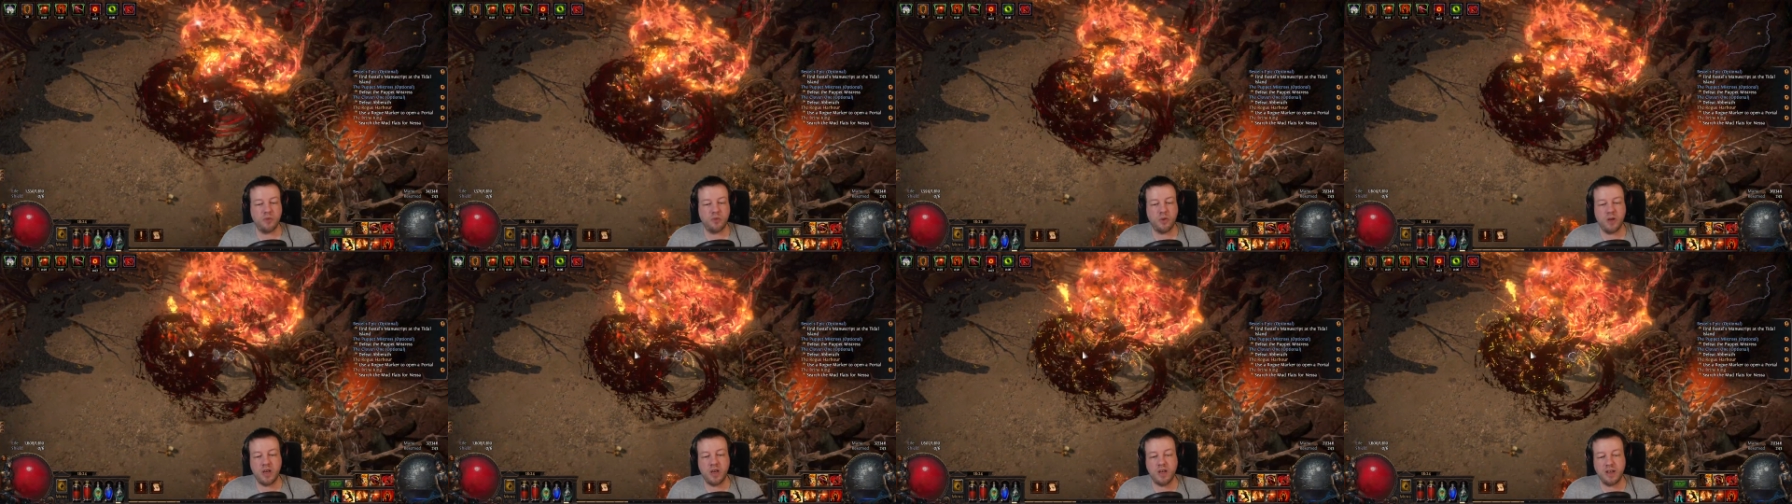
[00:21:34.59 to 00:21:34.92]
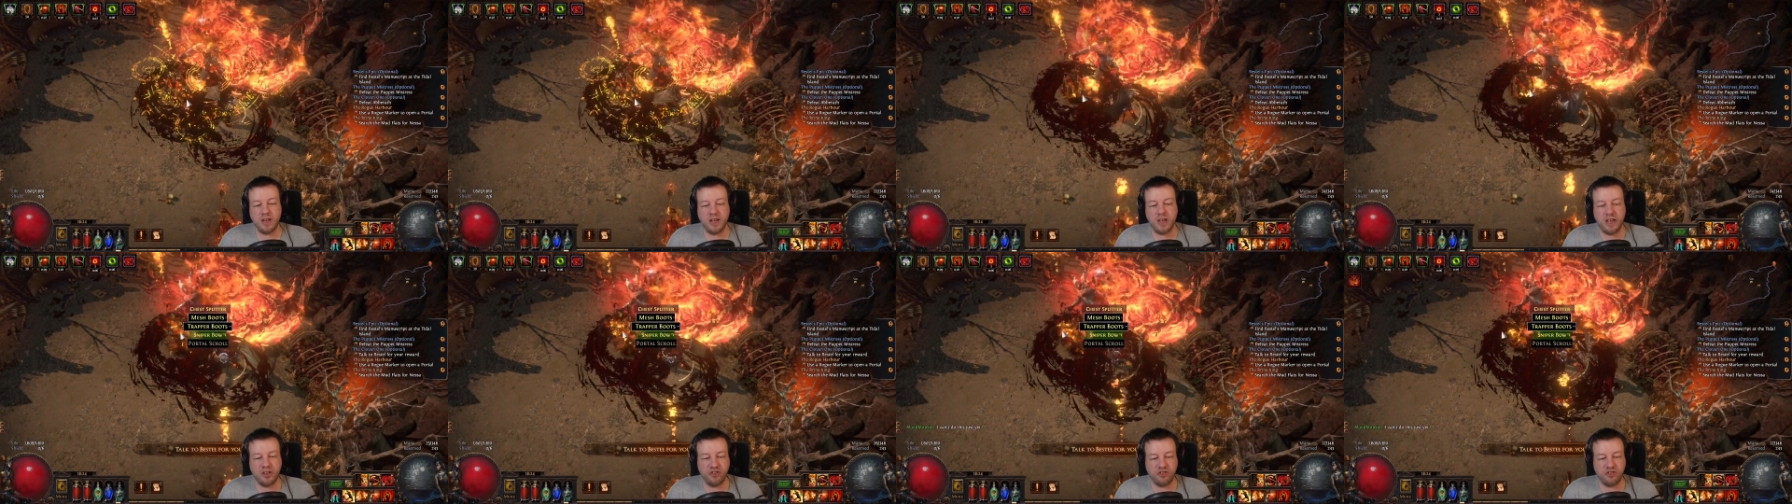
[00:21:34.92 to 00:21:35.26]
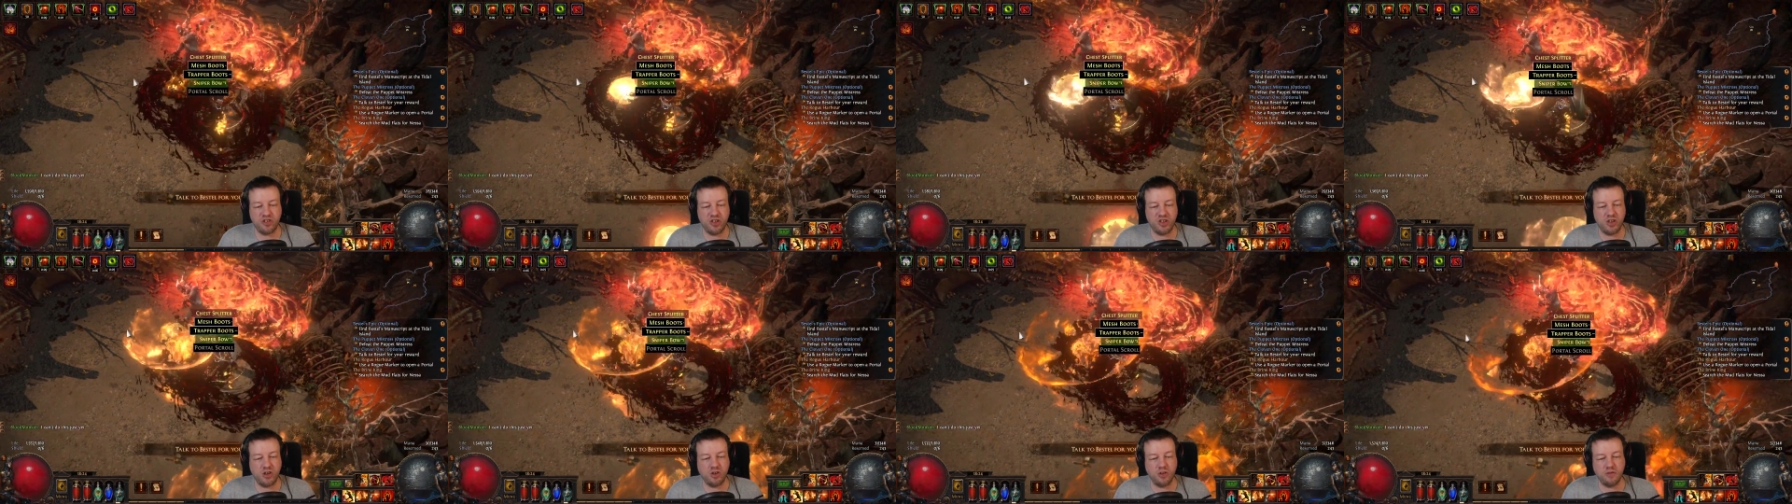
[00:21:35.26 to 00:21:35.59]
We are
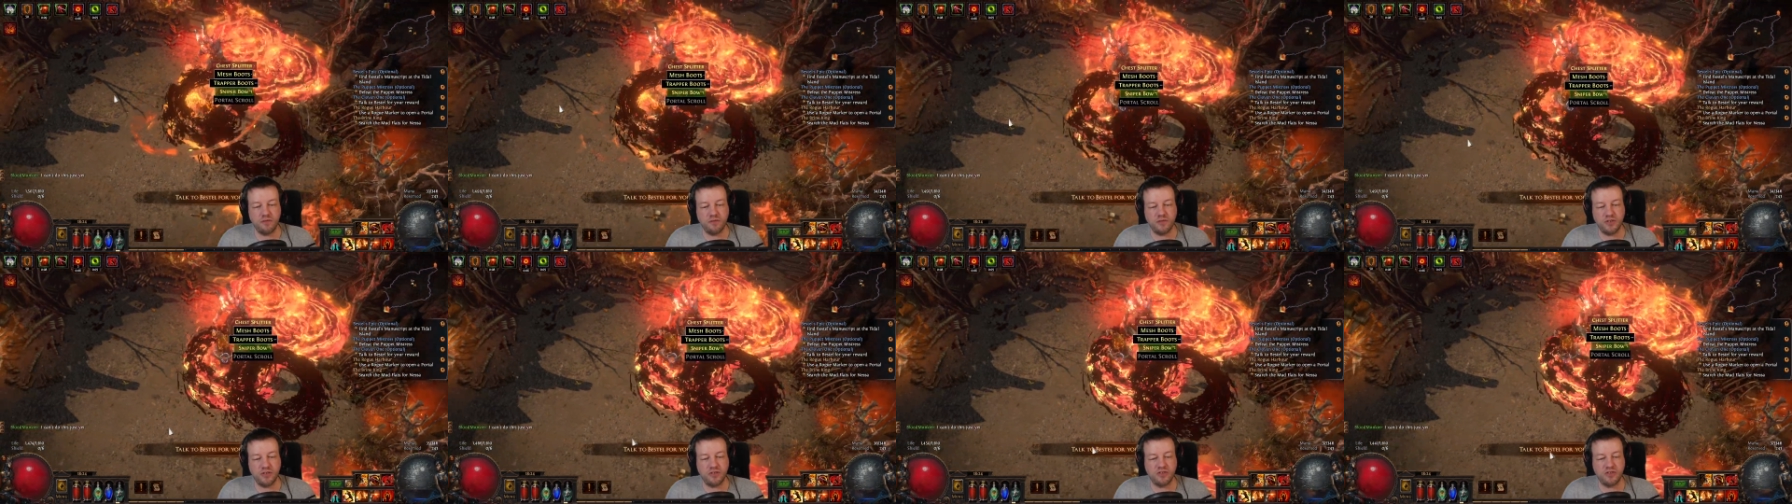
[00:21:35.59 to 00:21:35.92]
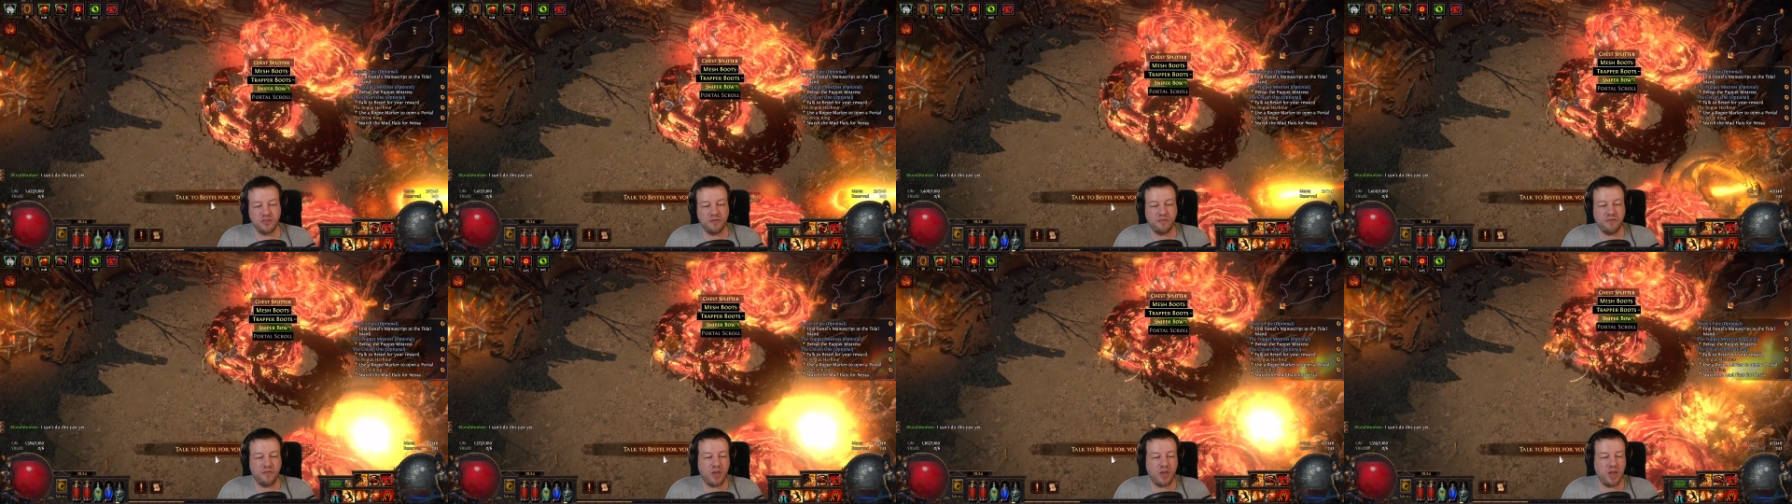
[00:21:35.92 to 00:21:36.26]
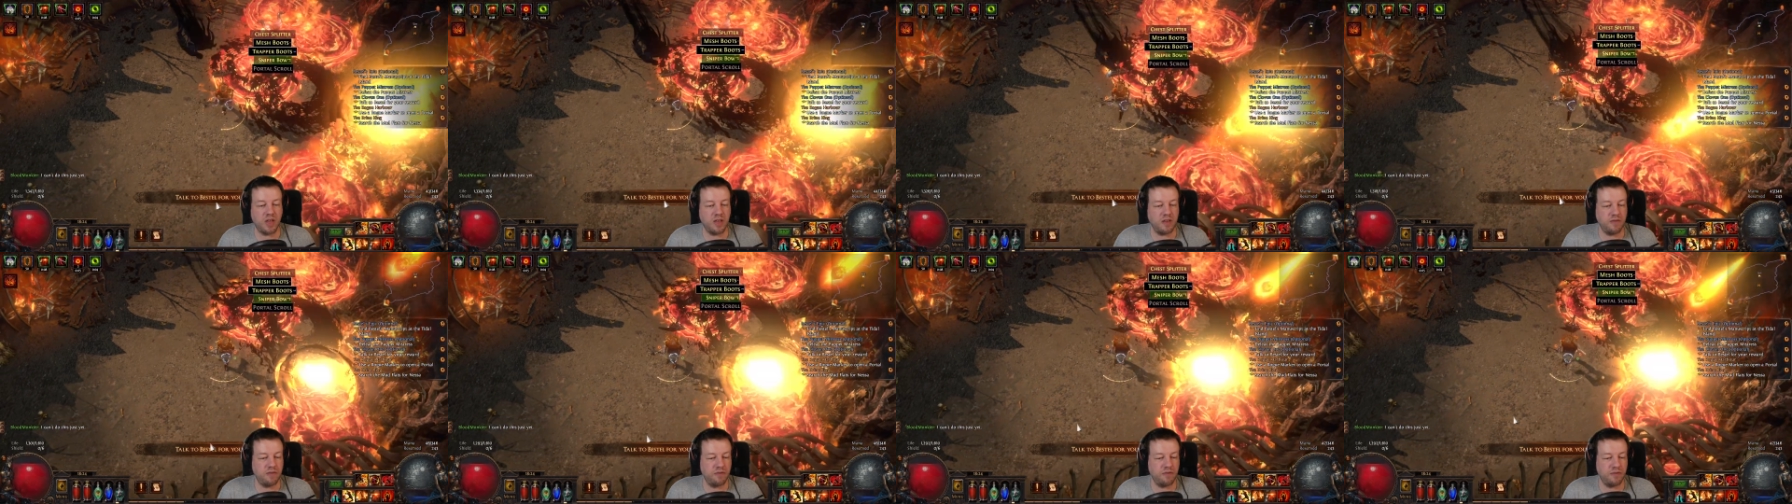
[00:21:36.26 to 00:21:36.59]
leeching enough to
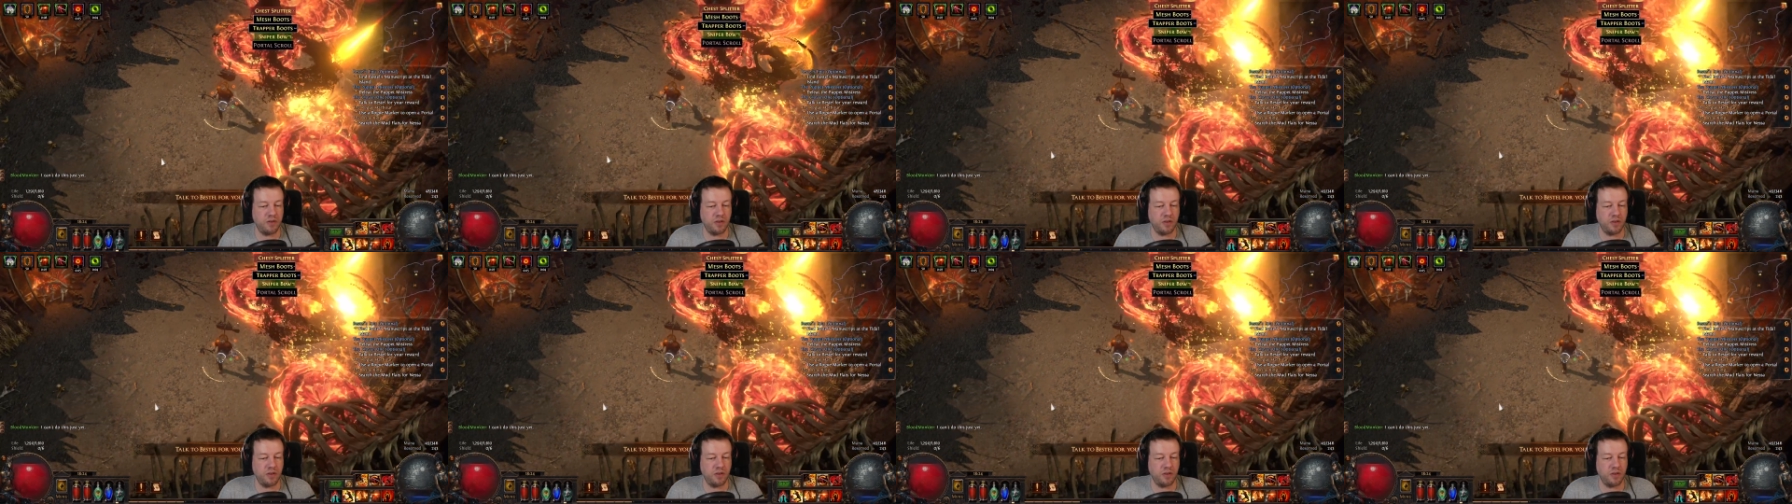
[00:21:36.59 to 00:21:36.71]
survive.